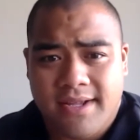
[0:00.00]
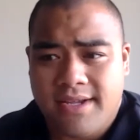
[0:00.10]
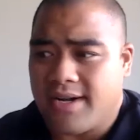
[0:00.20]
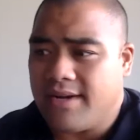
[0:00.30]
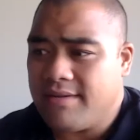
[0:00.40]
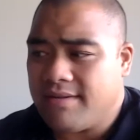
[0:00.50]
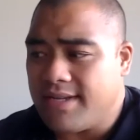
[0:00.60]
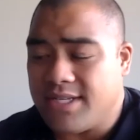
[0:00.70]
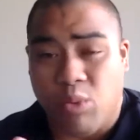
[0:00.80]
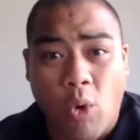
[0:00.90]
You know,
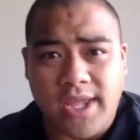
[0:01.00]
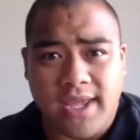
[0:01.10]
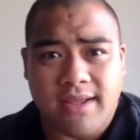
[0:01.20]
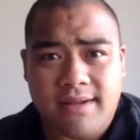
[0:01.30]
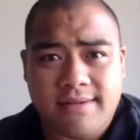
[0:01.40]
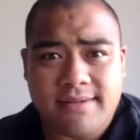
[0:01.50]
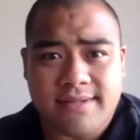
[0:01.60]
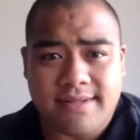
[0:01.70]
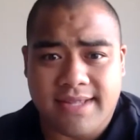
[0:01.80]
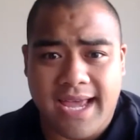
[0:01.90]
is walking.
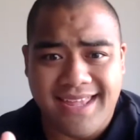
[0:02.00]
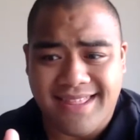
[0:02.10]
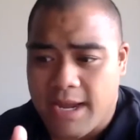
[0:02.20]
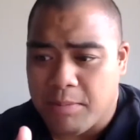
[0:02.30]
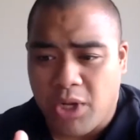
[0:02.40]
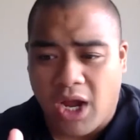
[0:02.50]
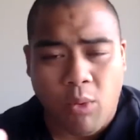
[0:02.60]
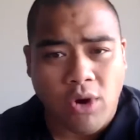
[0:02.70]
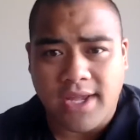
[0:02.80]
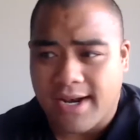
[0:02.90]
They apply
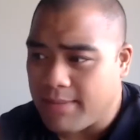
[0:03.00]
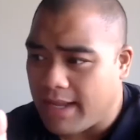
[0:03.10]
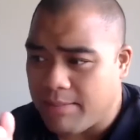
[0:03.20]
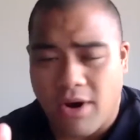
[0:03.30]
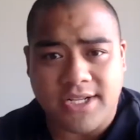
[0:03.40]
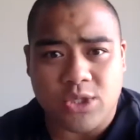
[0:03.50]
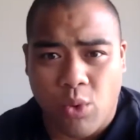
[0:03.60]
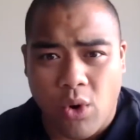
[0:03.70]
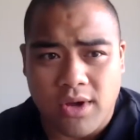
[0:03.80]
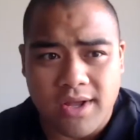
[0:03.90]
walking. I'm like, bro, just
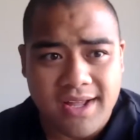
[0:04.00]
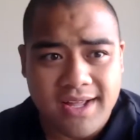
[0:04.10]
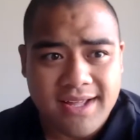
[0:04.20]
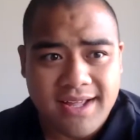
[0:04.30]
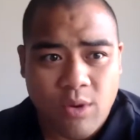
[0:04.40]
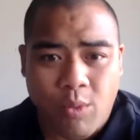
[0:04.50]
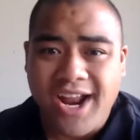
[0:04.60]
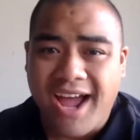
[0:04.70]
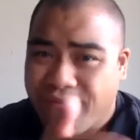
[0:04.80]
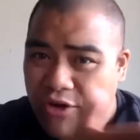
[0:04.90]
walk. When
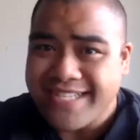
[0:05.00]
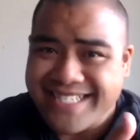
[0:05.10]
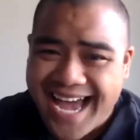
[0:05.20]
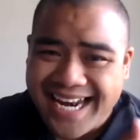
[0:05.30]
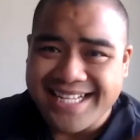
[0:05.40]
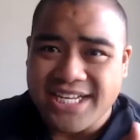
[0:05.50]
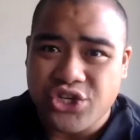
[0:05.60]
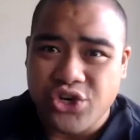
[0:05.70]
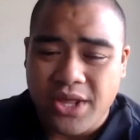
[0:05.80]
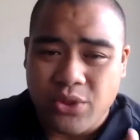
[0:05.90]
I first started this
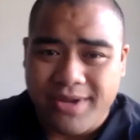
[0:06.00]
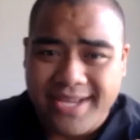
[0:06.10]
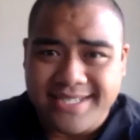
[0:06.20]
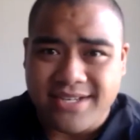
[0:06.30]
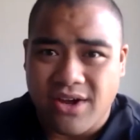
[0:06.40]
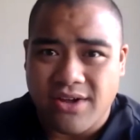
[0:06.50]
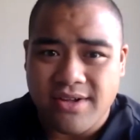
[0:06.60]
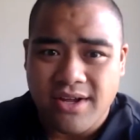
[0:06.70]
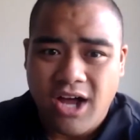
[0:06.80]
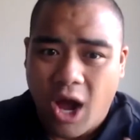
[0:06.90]
journey 3 years
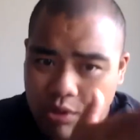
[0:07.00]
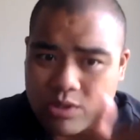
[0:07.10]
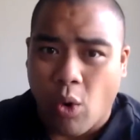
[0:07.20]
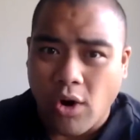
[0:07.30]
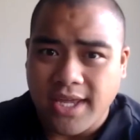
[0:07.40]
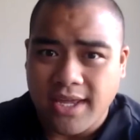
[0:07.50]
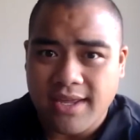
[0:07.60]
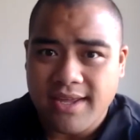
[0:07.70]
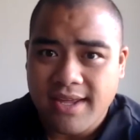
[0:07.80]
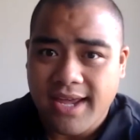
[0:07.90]
ago, I was walking
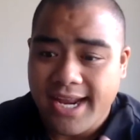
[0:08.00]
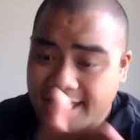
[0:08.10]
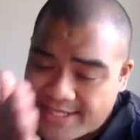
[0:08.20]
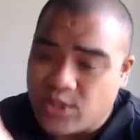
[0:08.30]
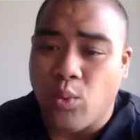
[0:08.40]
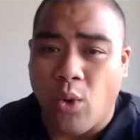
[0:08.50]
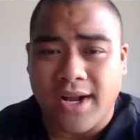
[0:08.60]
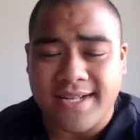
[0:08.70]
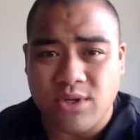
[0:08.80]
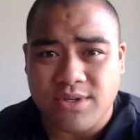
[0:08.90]
and I still
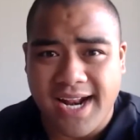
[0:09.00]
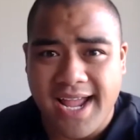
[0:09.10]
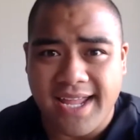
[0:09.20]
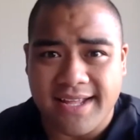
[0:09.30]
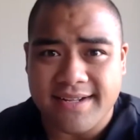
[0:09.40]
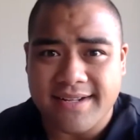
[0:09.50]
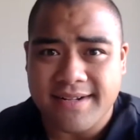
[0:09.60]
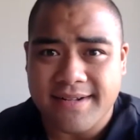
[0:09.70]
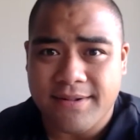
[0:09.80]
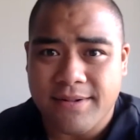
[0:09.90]
walk until today.
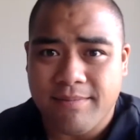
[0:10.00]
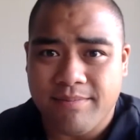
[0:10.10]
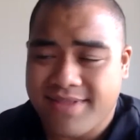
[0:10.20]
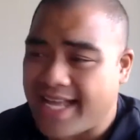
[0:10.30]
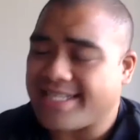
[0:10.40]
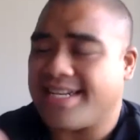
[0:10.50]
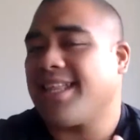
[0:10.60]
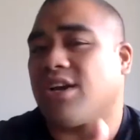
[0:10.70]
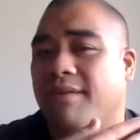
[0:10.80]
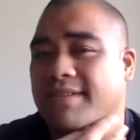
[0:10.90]
That's
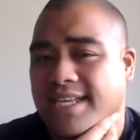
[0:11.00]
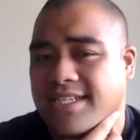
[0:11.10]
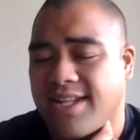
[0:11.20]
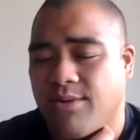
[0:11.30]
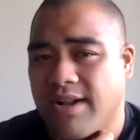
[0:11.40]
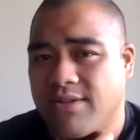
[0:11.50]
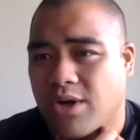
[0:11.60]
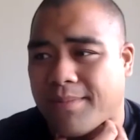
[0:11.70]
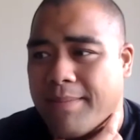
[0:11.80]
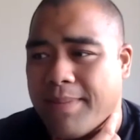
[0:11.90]
another conversation that I want to
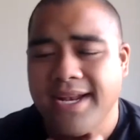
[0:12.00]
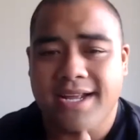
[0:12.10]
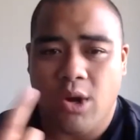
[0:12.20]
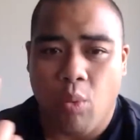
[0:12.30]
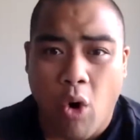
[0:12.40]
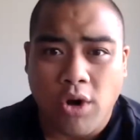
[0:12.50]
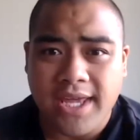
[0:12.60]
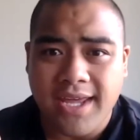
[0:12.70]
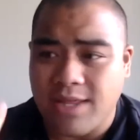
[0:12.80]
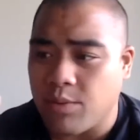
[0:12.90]
talk about. But
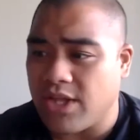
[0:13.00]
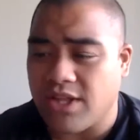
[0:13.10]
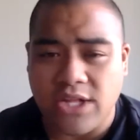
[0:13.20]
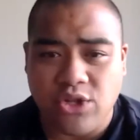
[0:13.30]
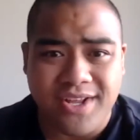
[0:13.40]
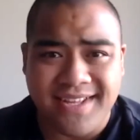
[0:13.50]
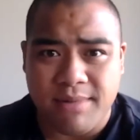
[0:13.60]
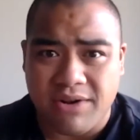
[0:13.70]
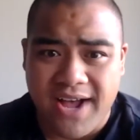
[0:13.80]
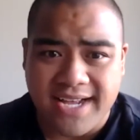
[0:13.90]
walking, and then they do
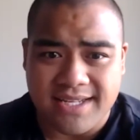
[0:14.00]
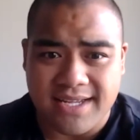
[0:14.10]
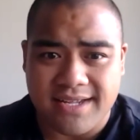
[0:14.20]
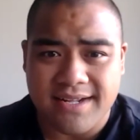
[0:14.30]
intermittent fasting.